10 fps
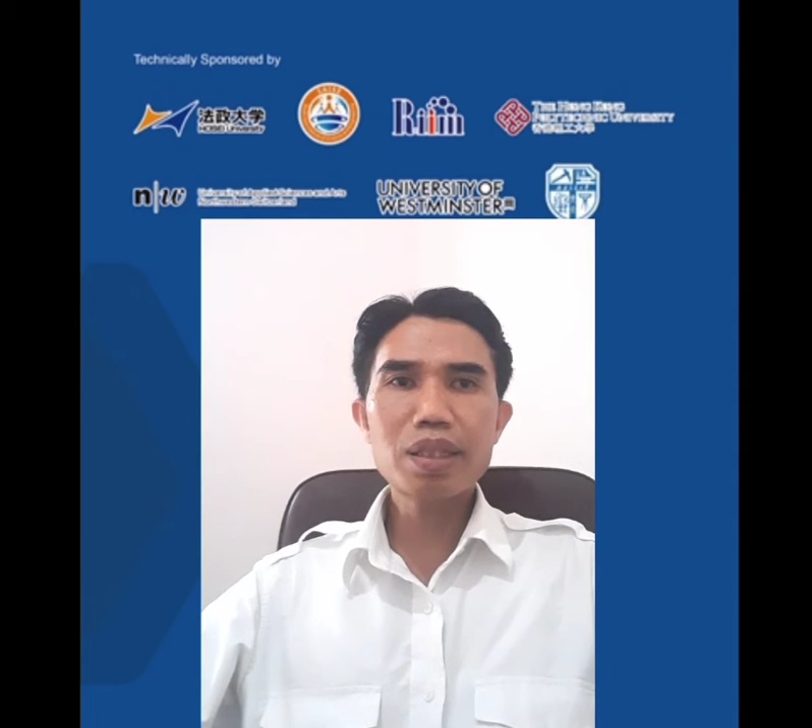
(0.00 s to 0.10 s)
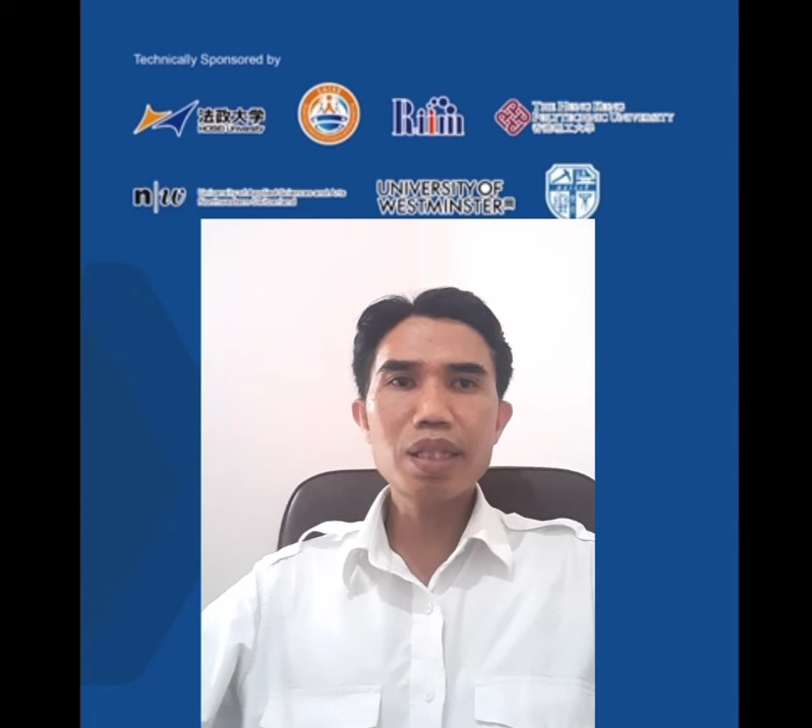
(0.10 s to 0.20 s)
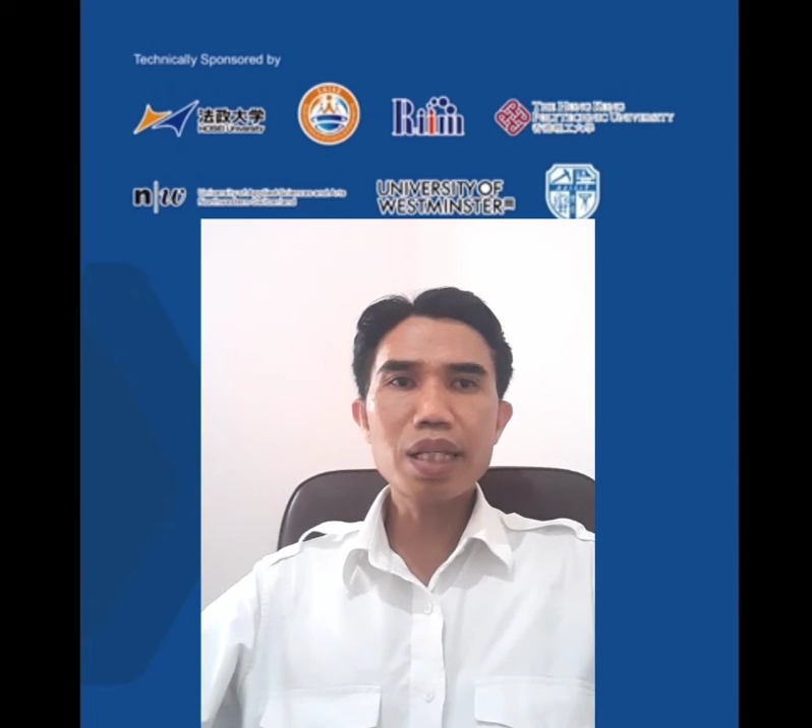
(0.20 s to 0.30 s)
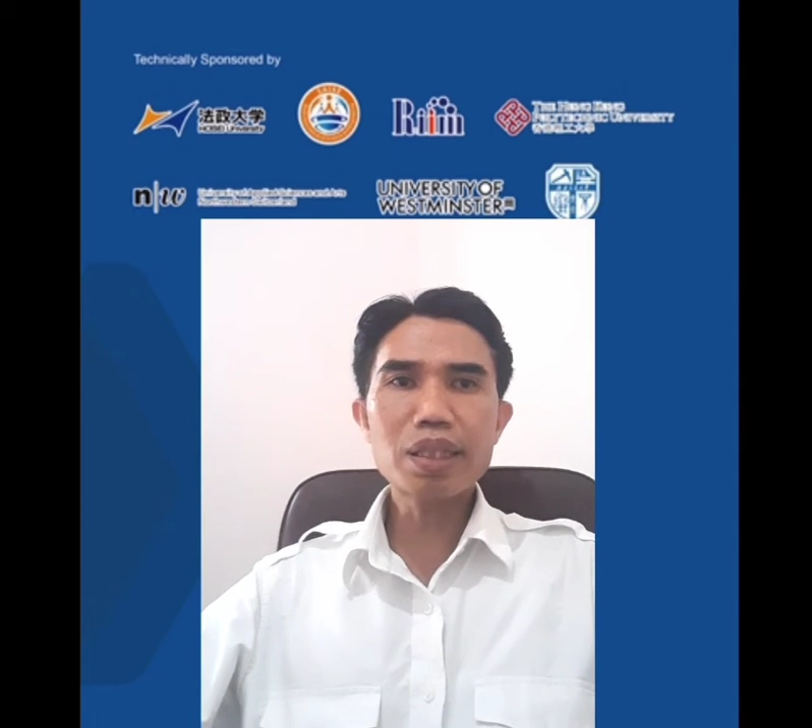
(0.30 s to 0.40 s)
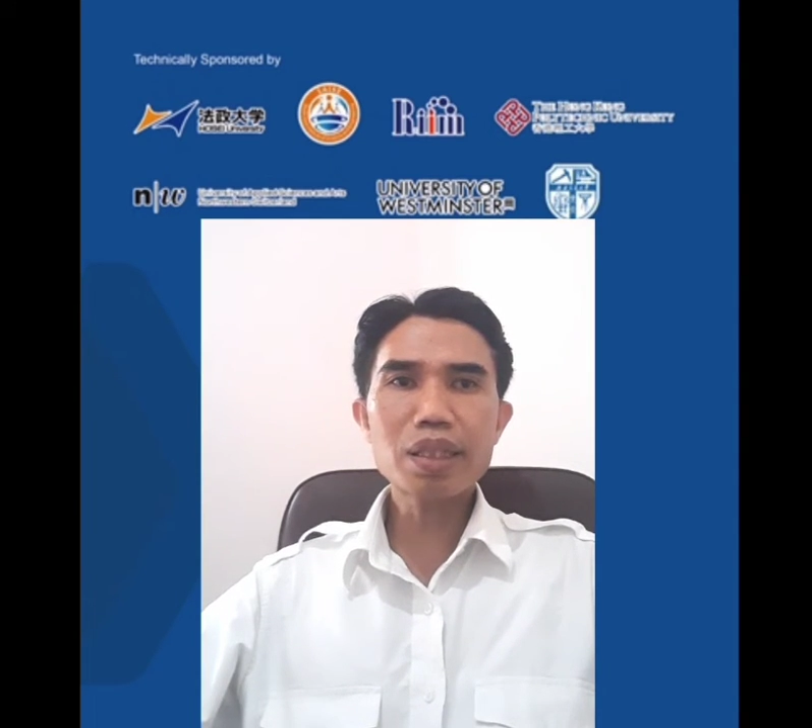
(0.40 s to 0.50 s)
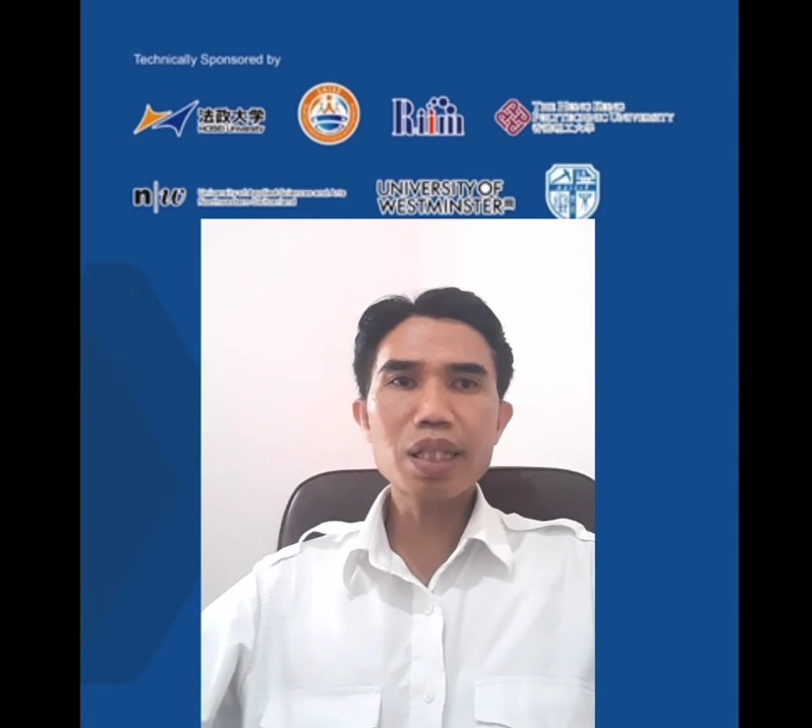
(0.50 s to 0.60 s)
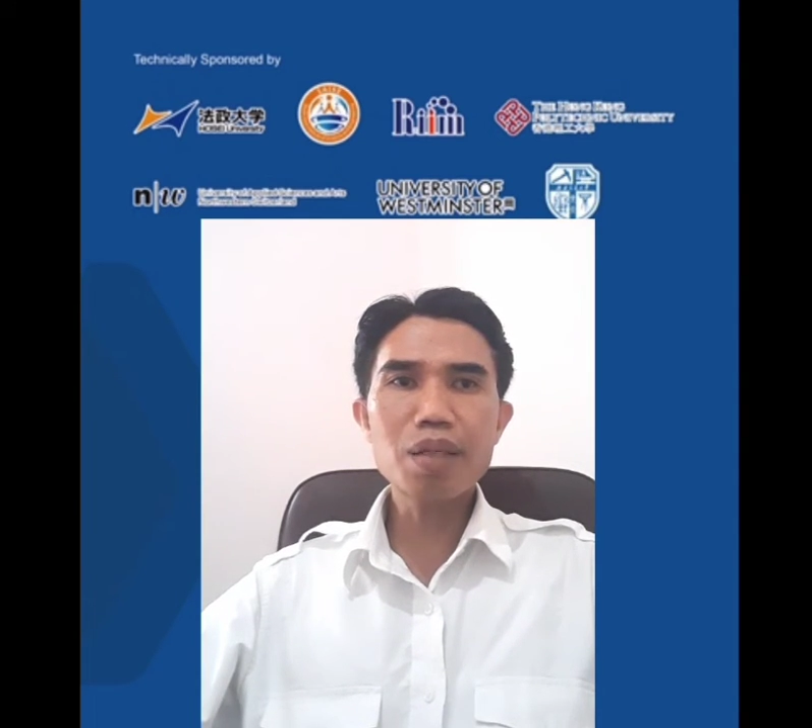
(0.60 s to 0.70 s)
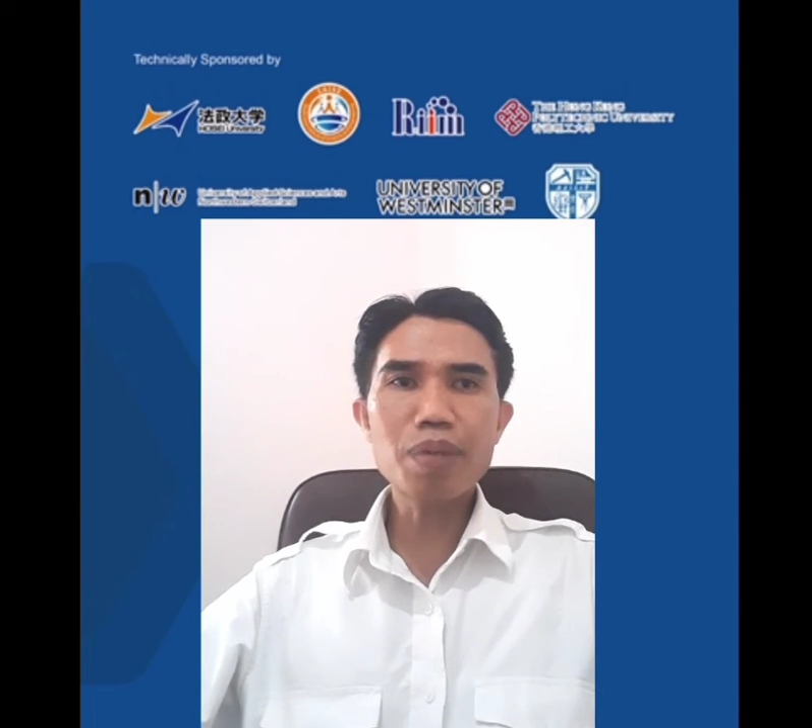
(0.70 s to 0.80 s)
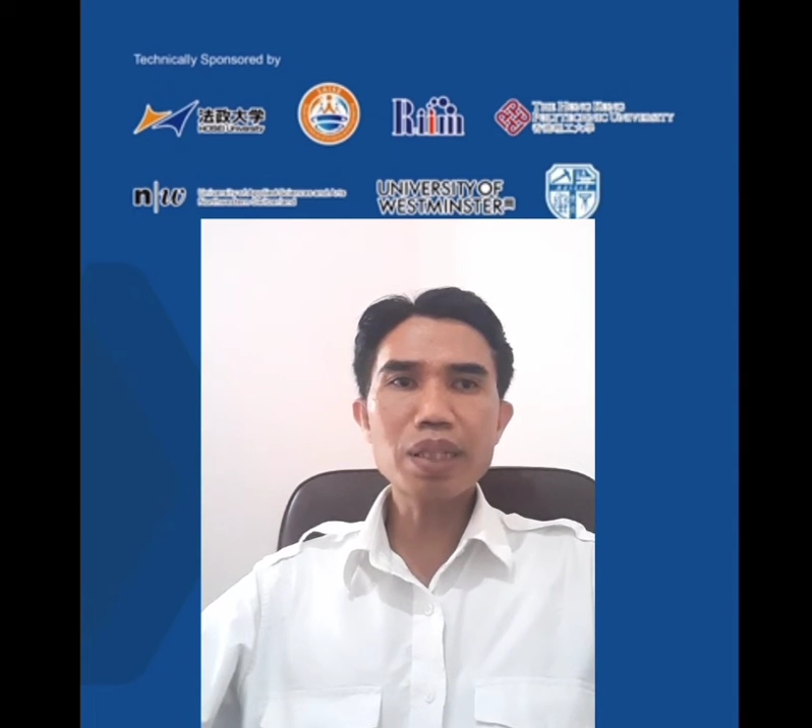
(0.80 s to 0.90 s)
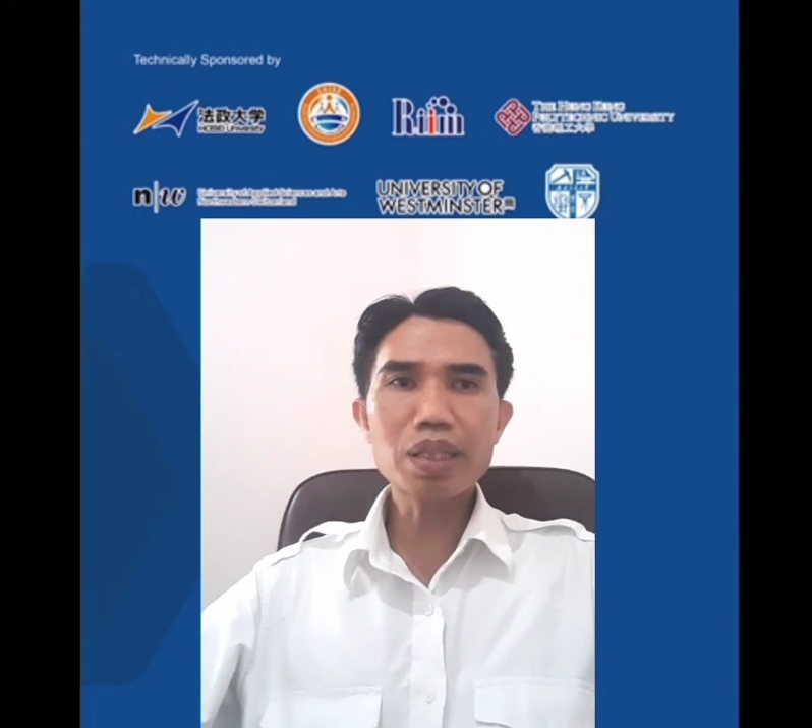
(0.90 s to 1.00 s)
as
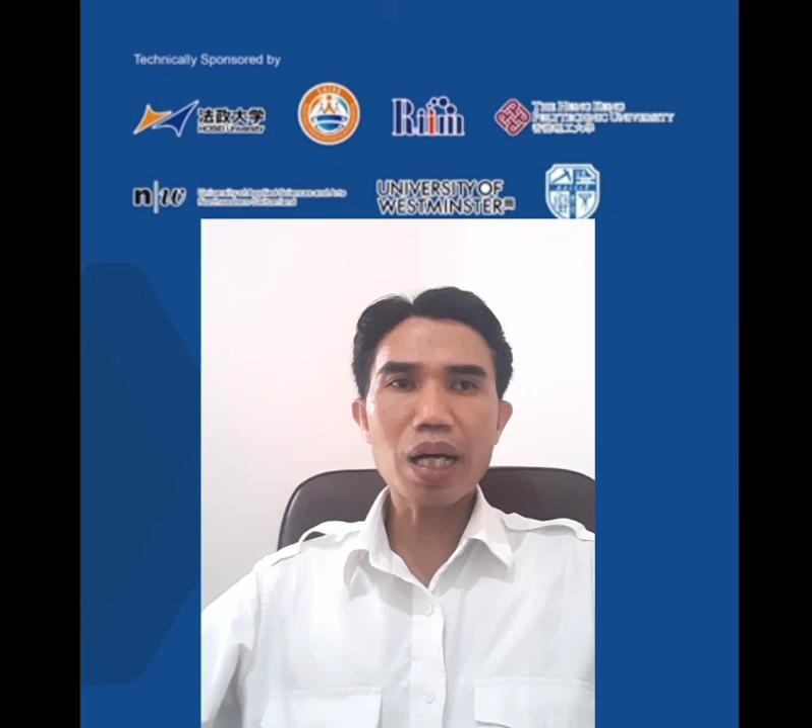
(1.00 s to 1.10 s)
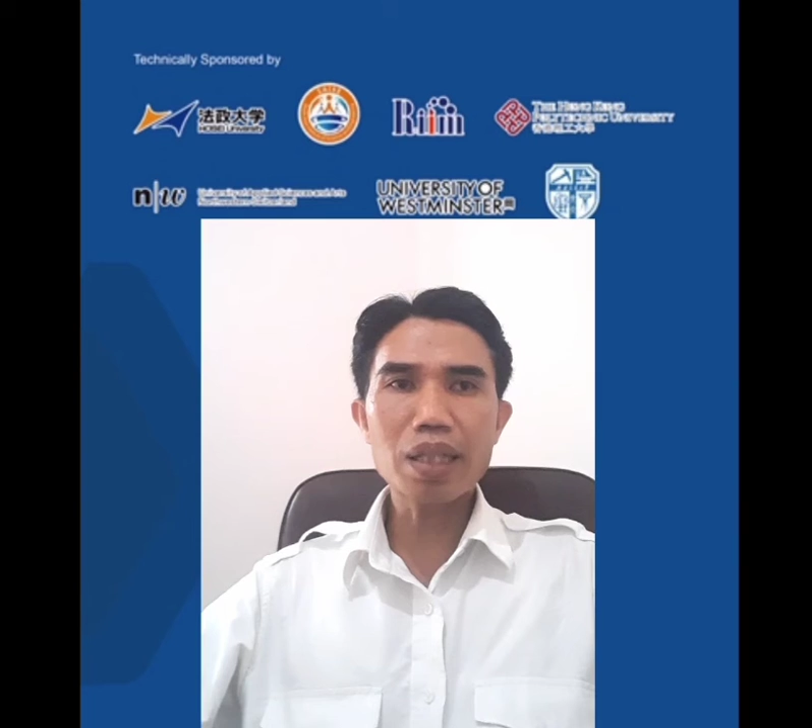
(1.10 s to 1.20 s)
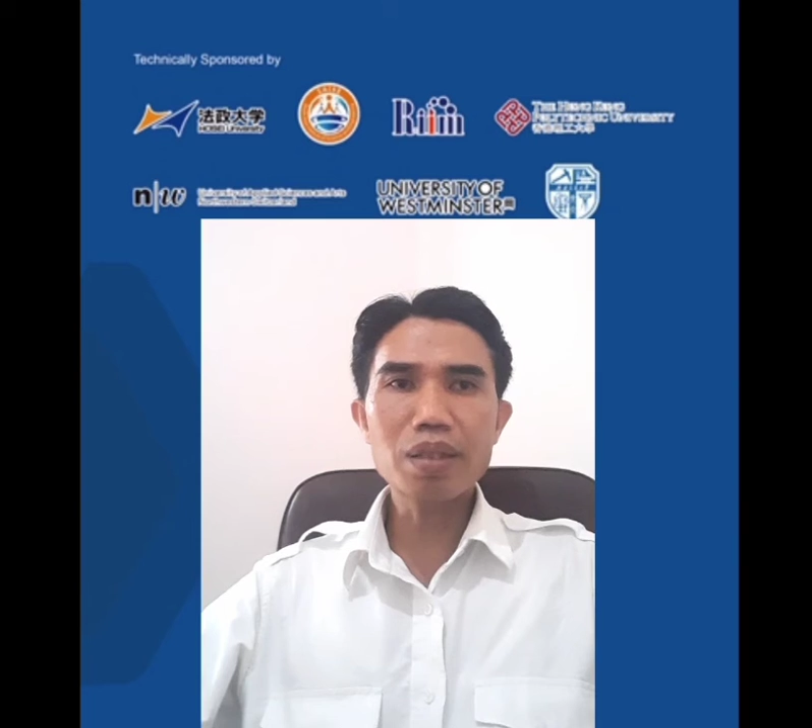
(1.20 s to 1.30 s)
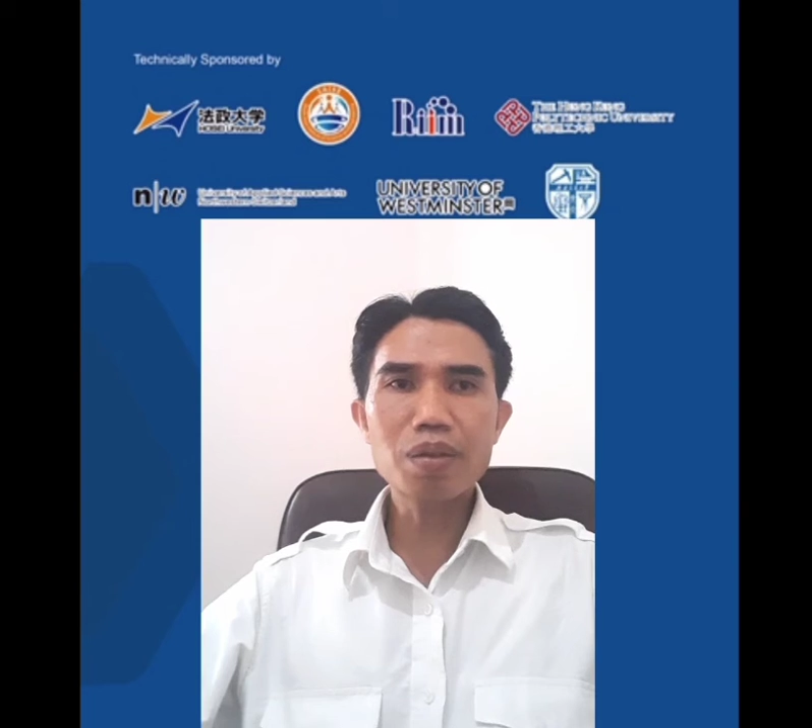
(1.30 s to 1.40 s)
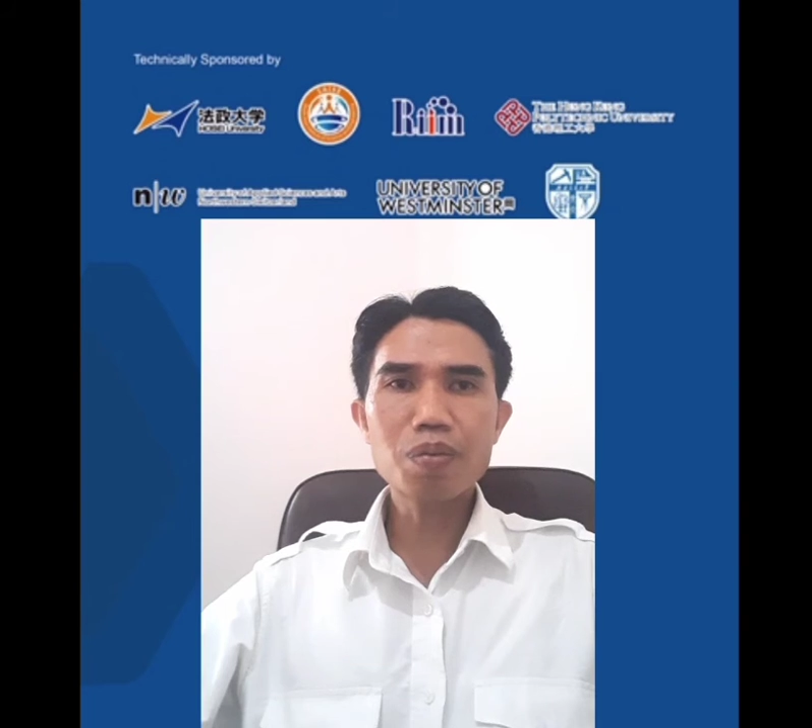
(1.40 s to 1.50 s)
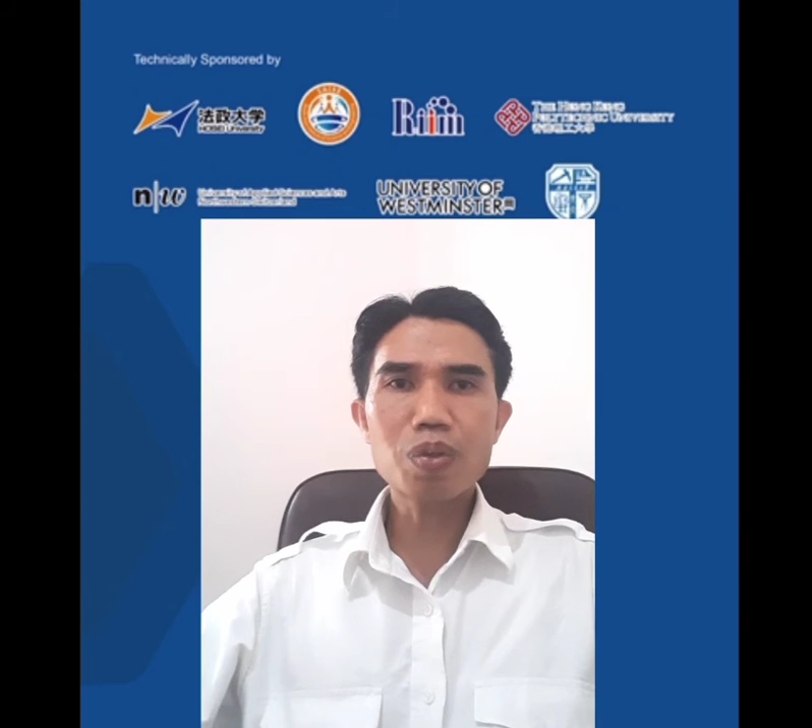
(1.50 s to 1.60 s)
Kalimantan